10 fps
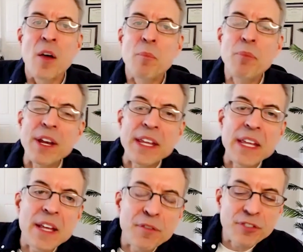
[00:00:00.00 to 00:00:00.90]
But
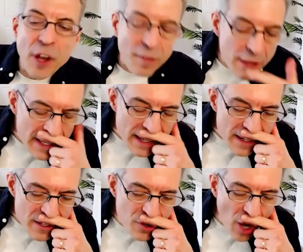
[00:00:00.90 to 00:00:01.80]
if suddenly
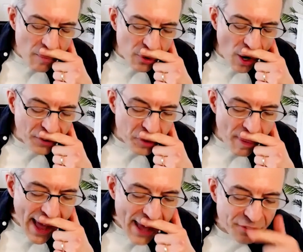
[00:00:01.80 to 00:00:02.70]
you come across a
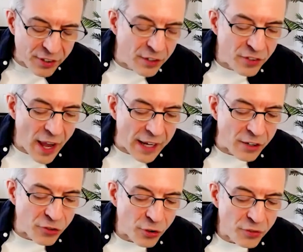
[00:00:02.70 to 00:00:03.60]
passage and
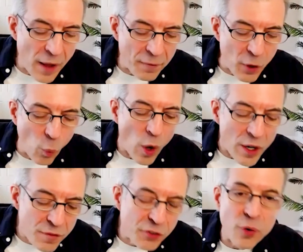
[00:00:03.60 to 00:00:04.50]
it turns out that
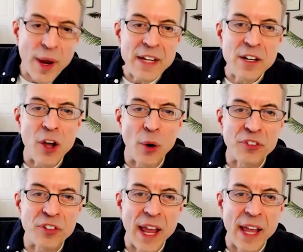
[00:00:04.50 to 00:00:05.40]
one of the trade
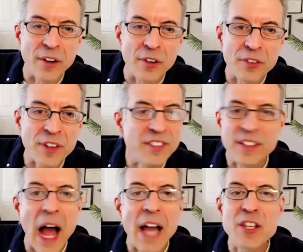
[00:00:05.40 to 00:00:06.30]
negotiators is a
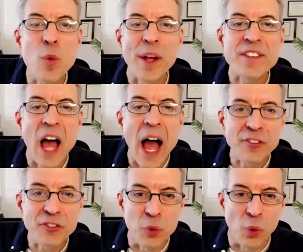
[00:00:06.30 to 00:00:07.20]
guy you went to high
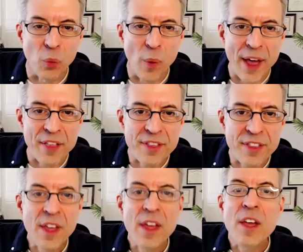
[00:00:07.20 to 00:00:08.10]
school
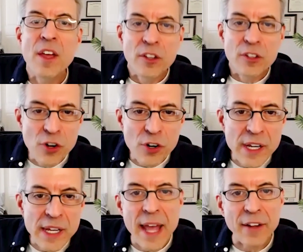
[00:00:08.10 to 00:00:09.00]
with, you're
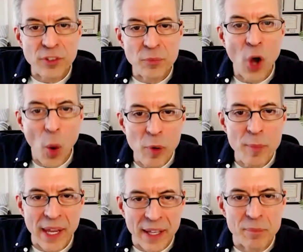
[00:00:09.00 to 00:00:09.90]
going to get some
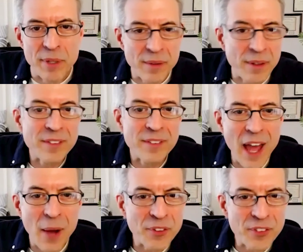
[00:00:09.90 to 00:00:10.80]
dopamine, because
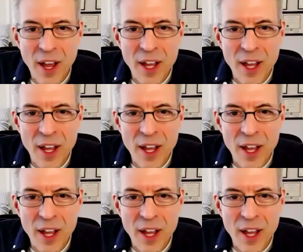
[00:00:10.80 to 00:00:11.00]
now it's